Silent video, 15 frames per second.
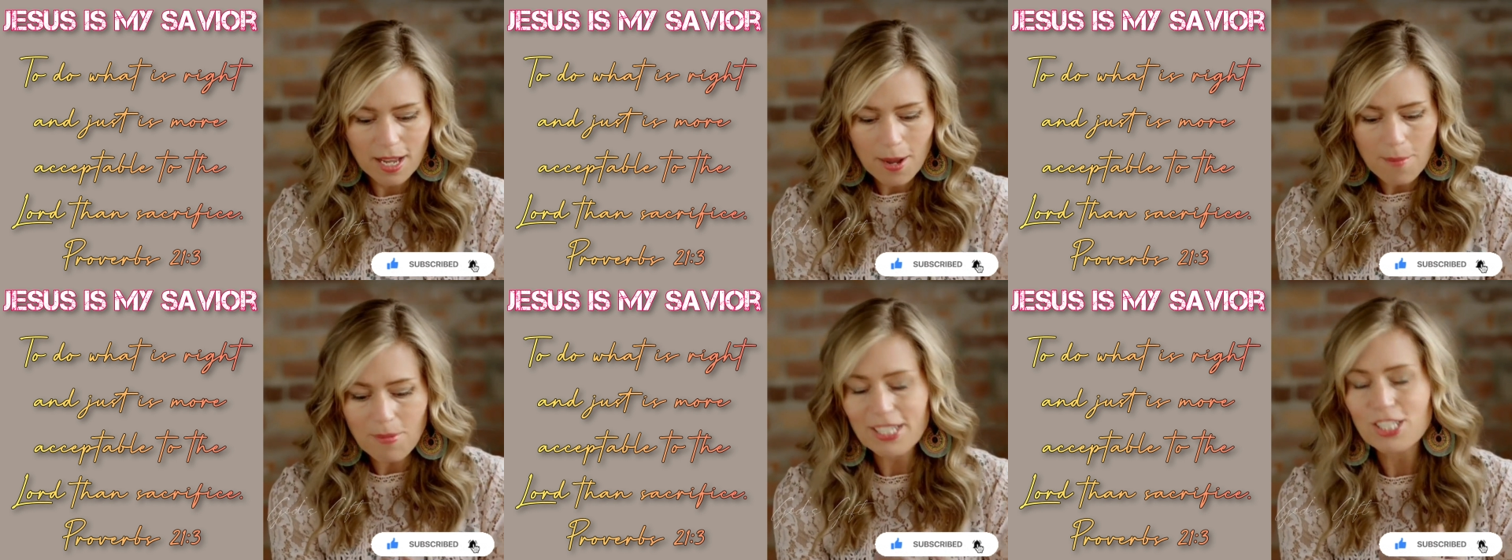
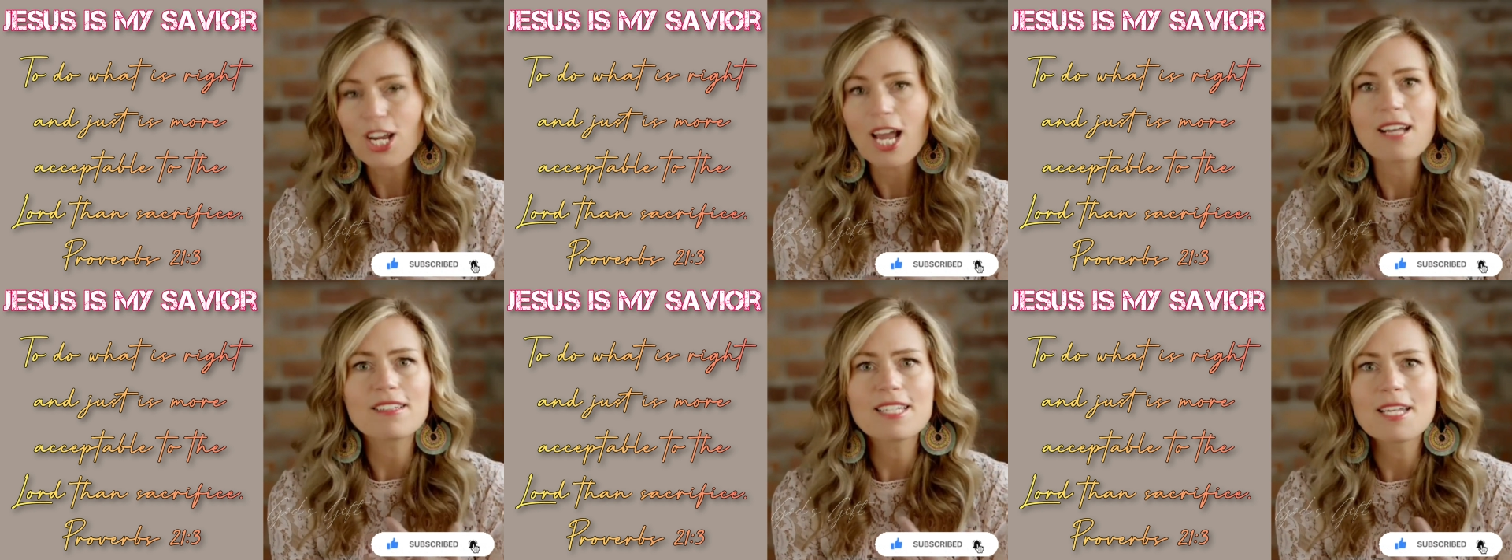My
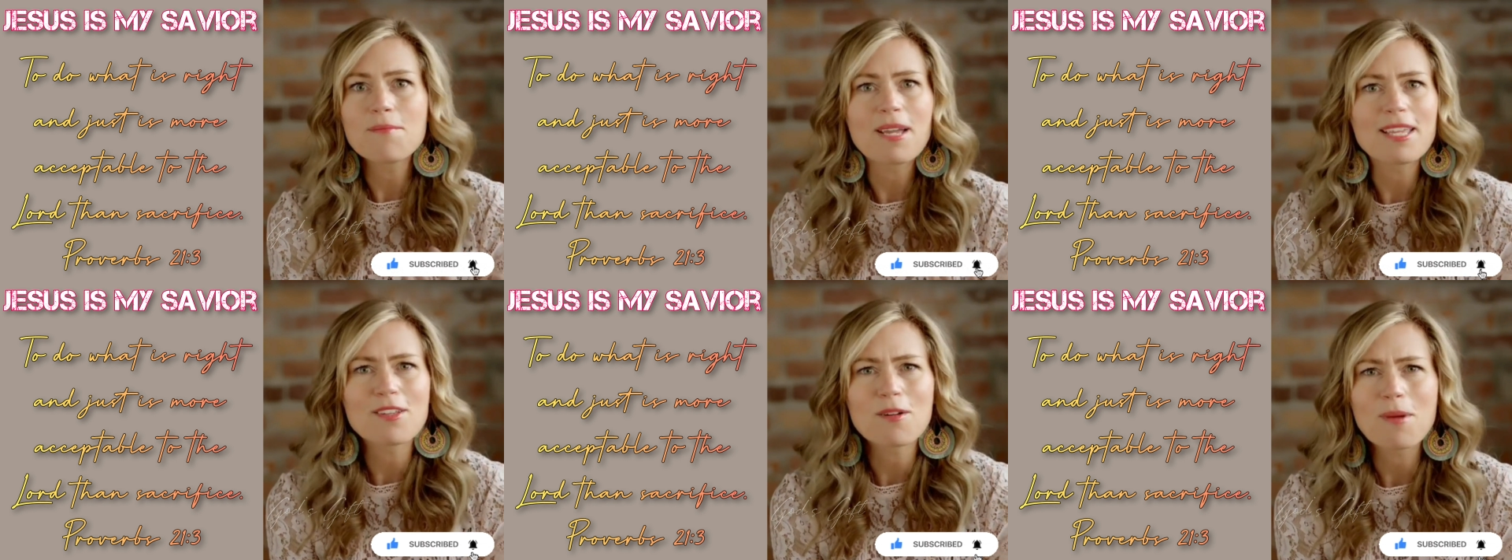child can
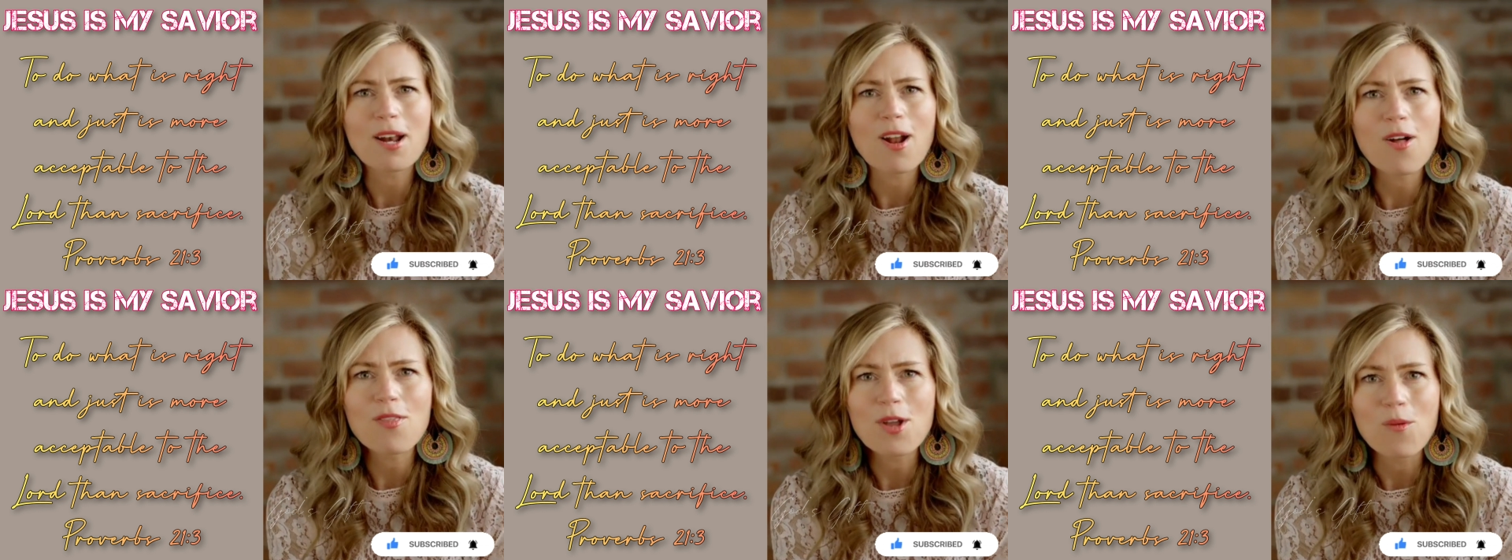make their bed
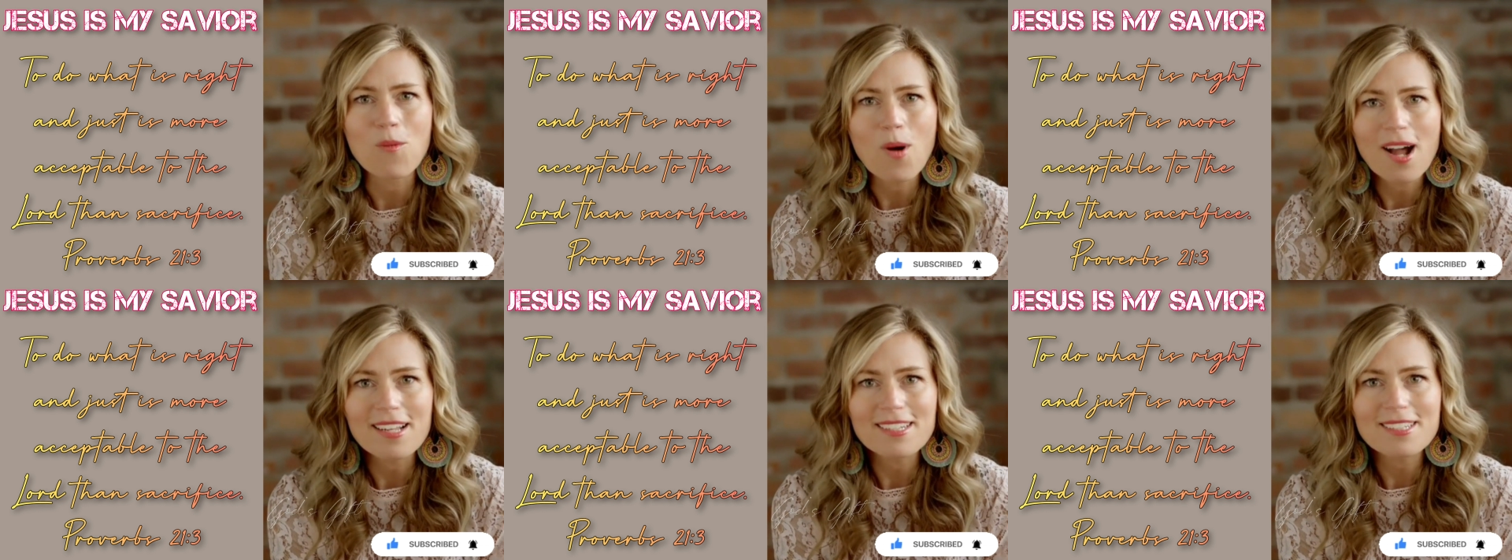all they
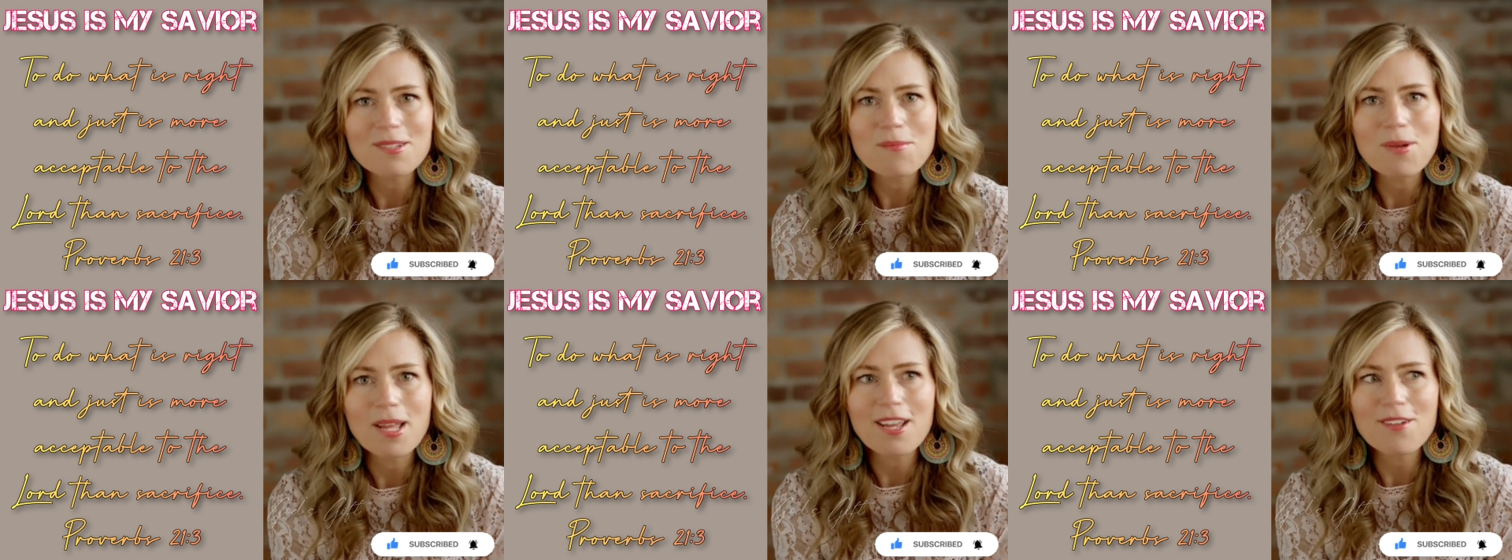want,
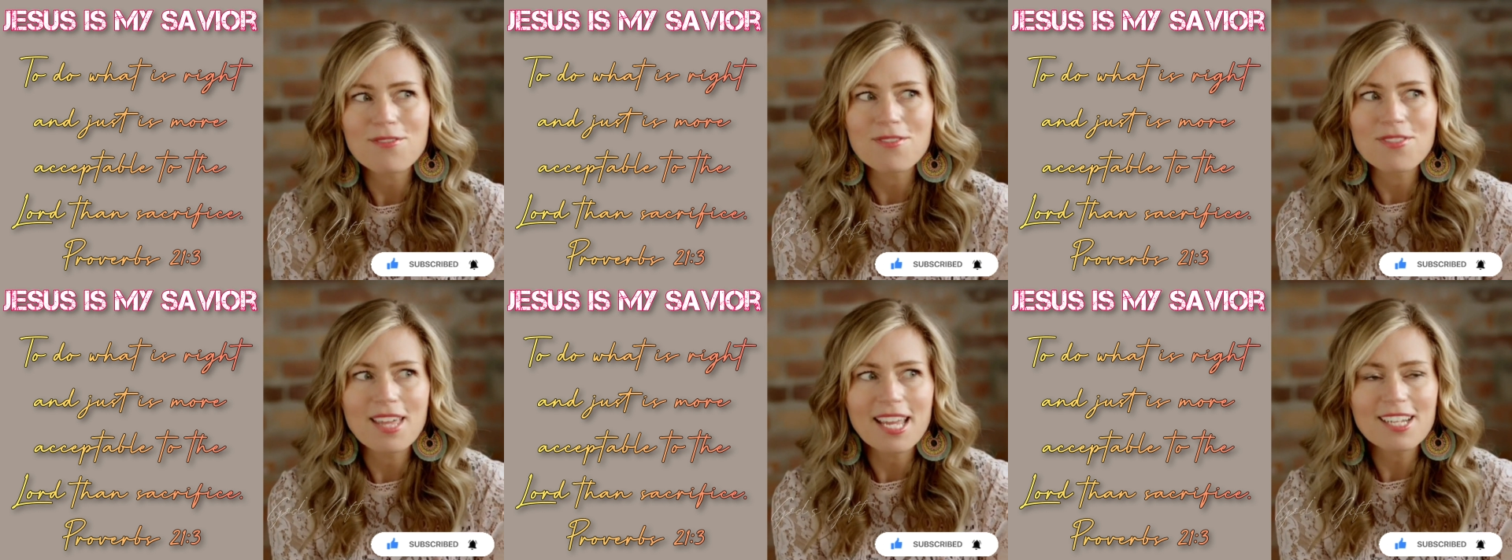but if
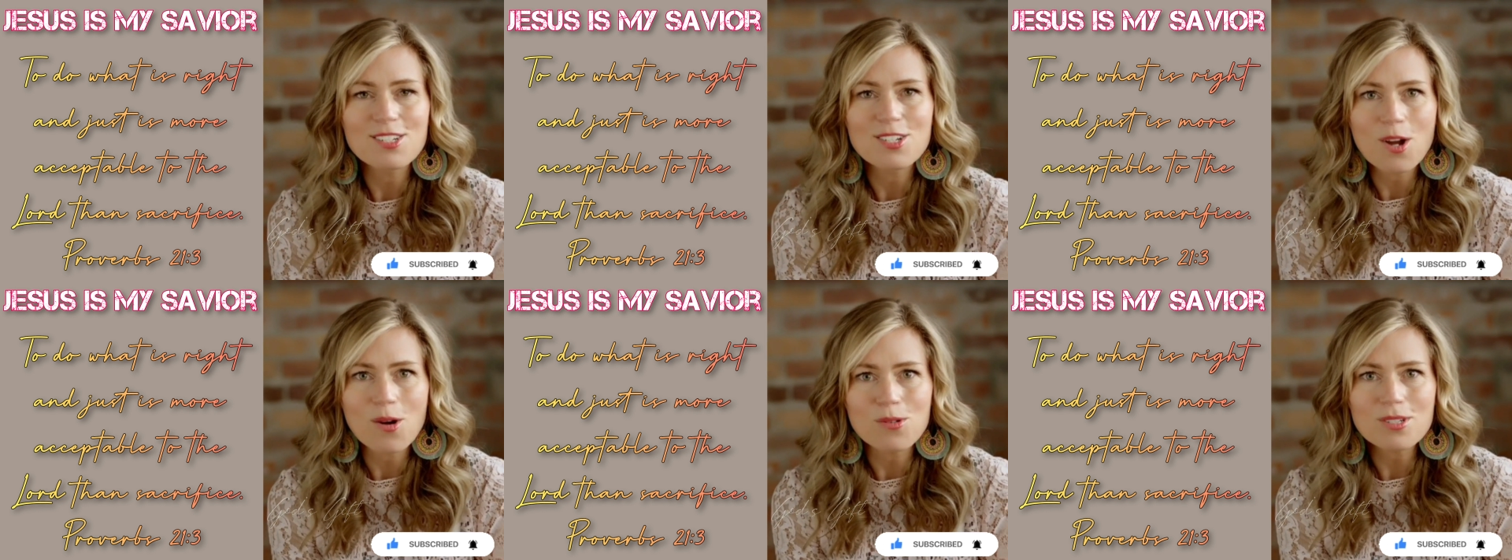they
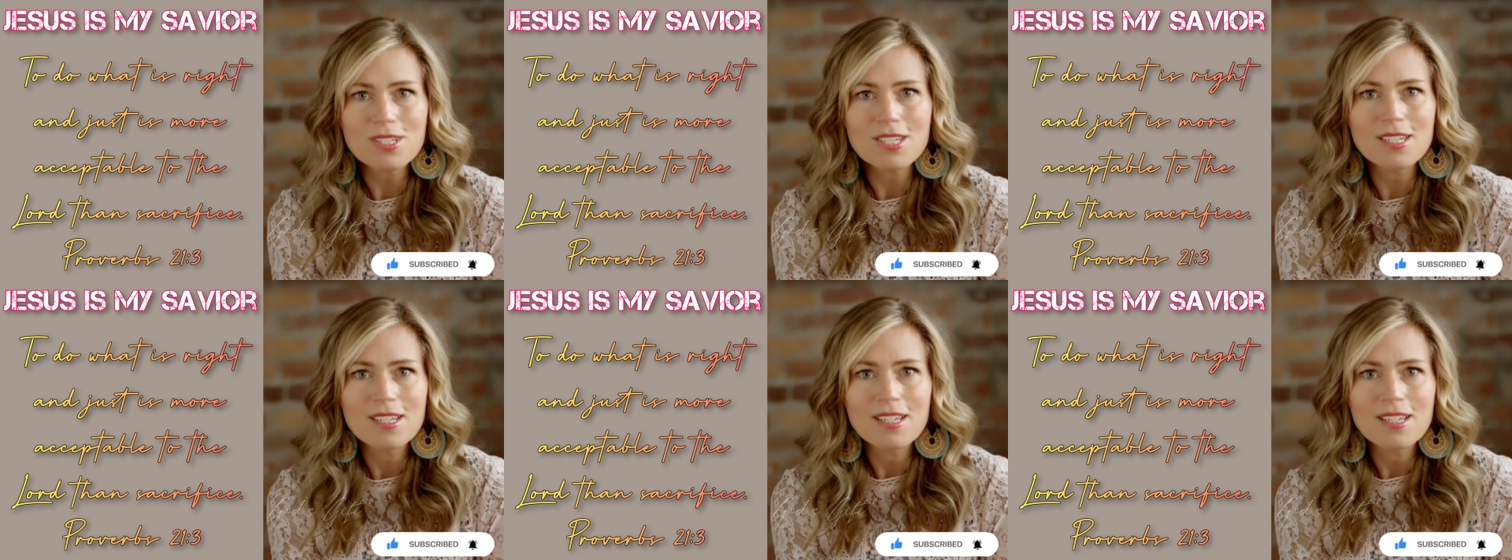don't